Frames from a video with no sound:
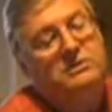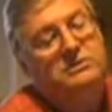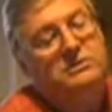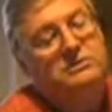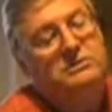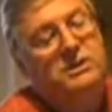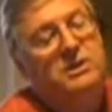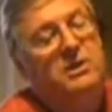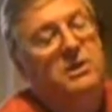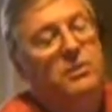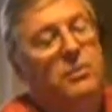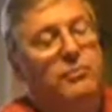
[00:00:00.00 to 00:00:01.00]
there's going to be
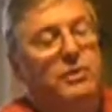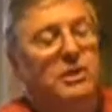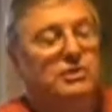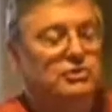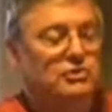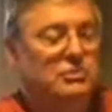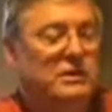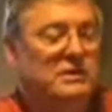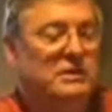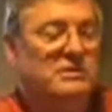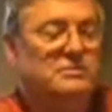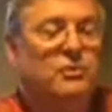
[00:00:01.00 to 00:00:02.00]
low pressure at this
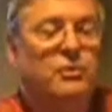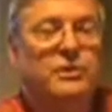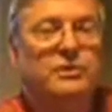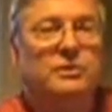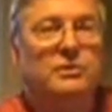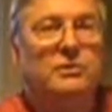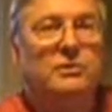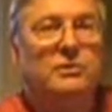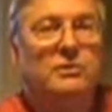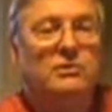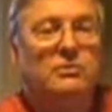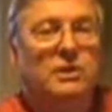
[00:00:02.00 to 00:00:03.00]
point here,
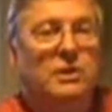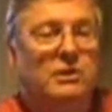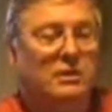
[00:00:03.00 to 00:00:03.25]
right?